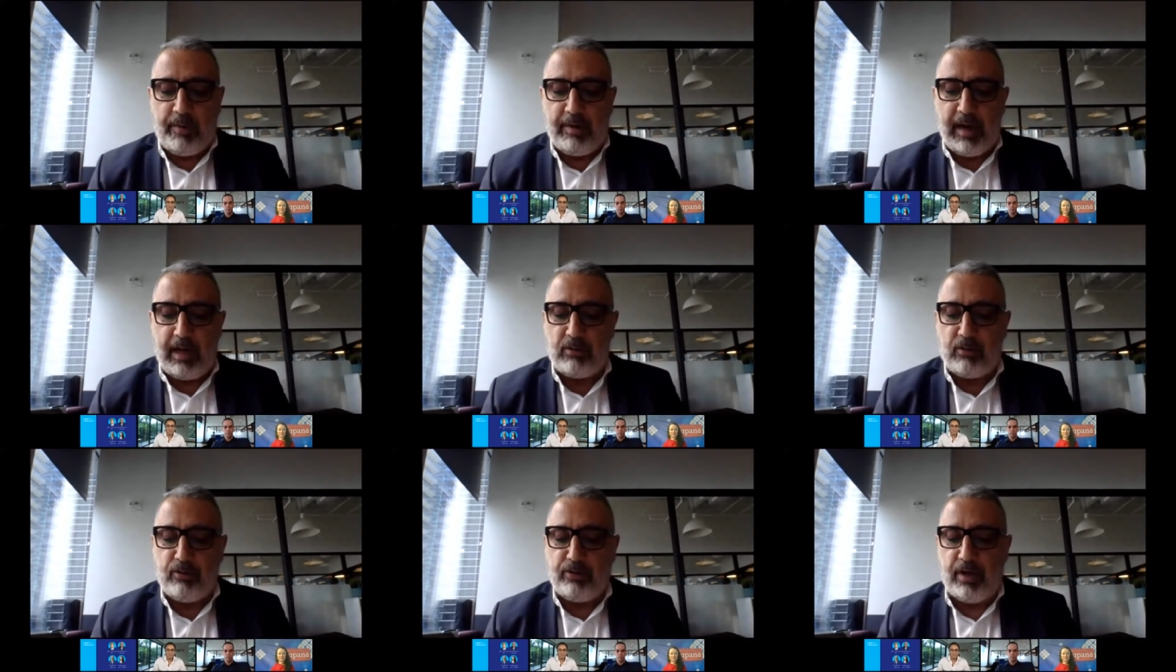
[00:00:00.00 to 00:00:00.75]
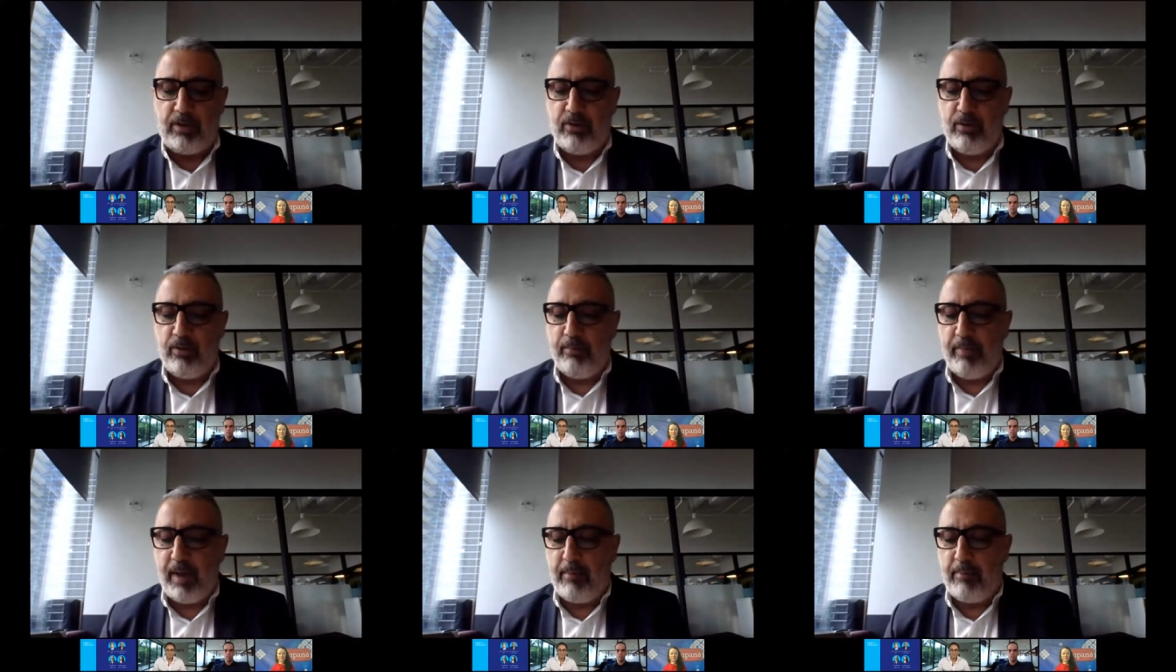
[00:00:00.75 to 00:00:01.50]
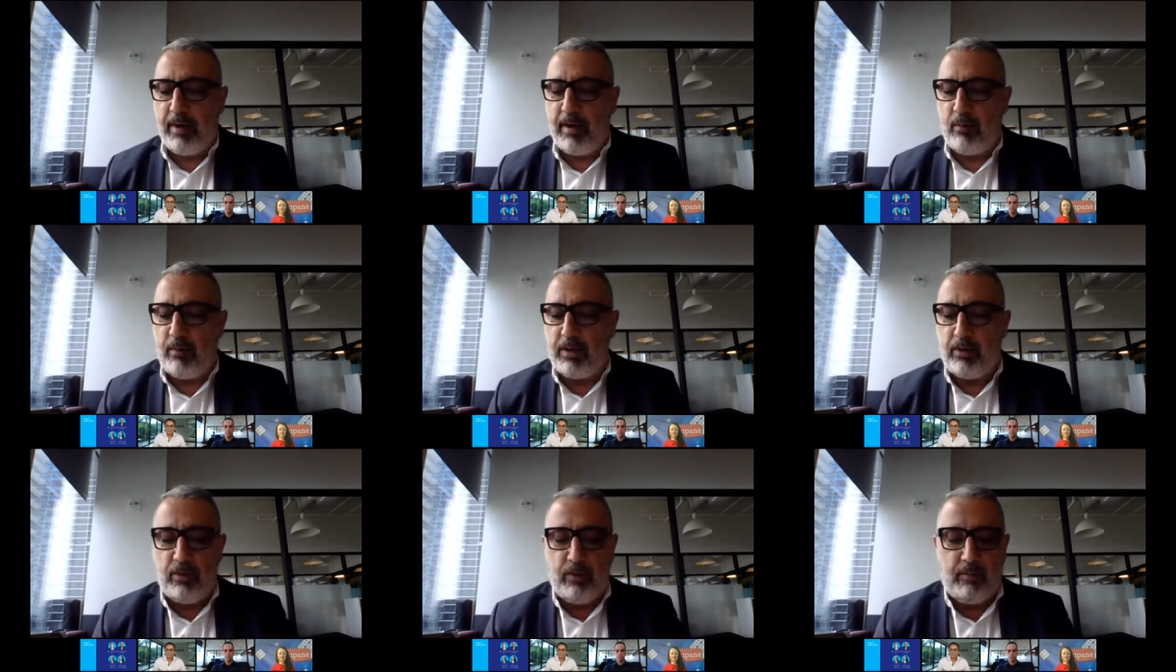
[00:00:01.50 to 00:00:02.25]
We would like to share your paper
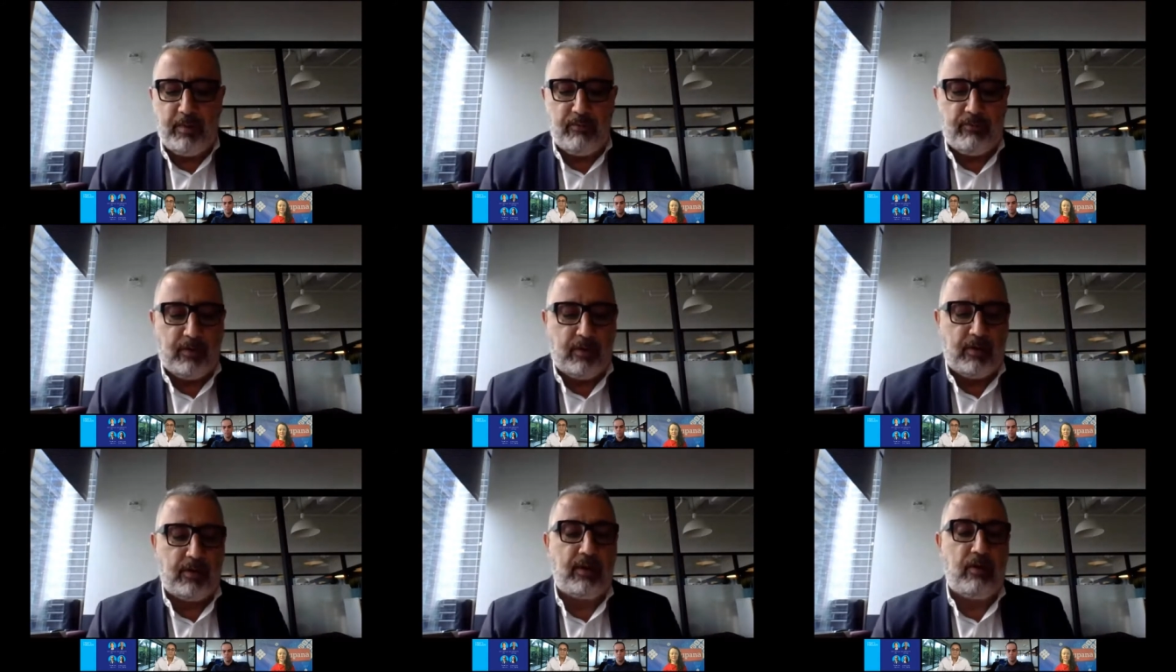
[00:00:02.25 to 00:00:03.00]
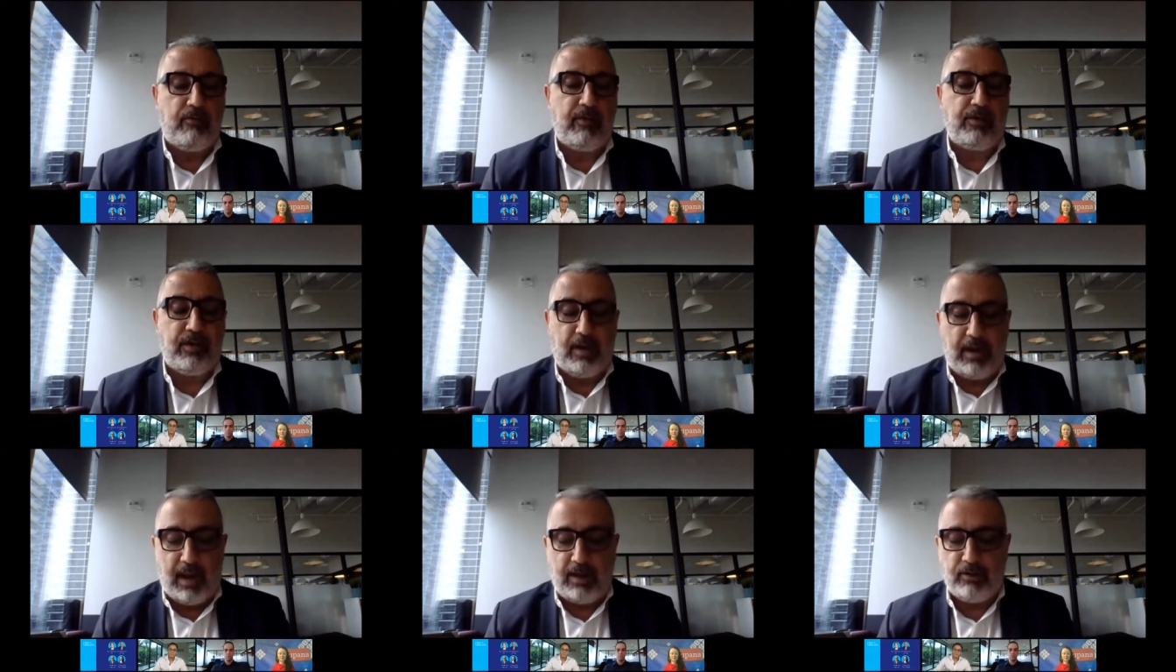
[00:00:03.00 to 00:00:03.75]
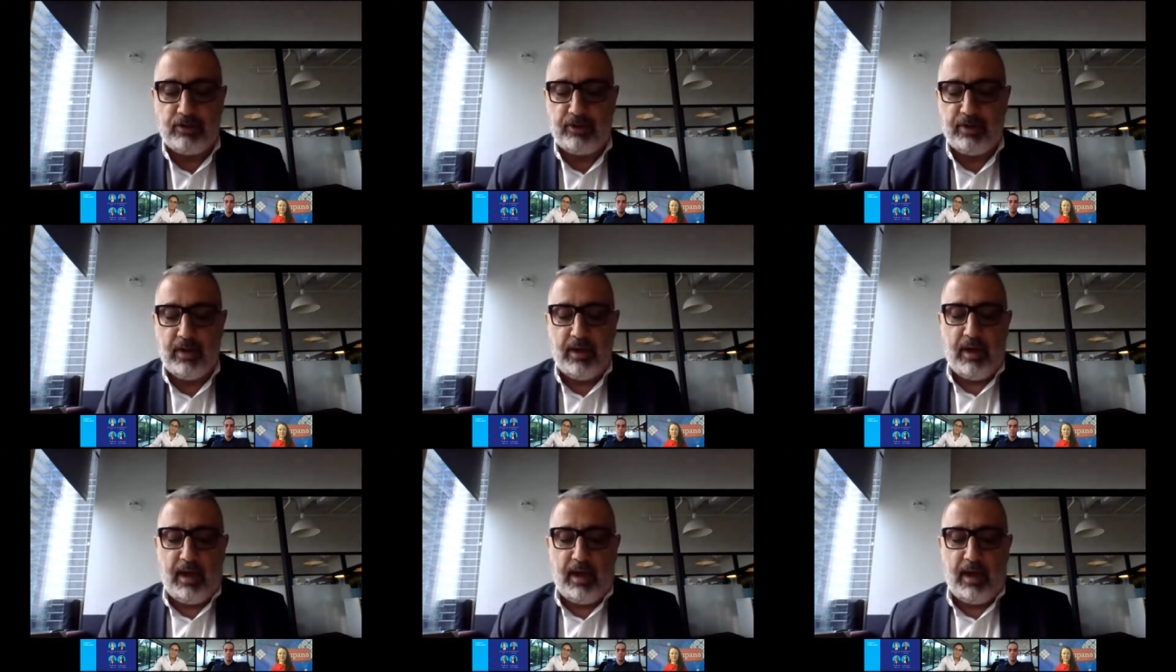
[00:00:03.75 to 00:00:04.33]
with you before the official launch.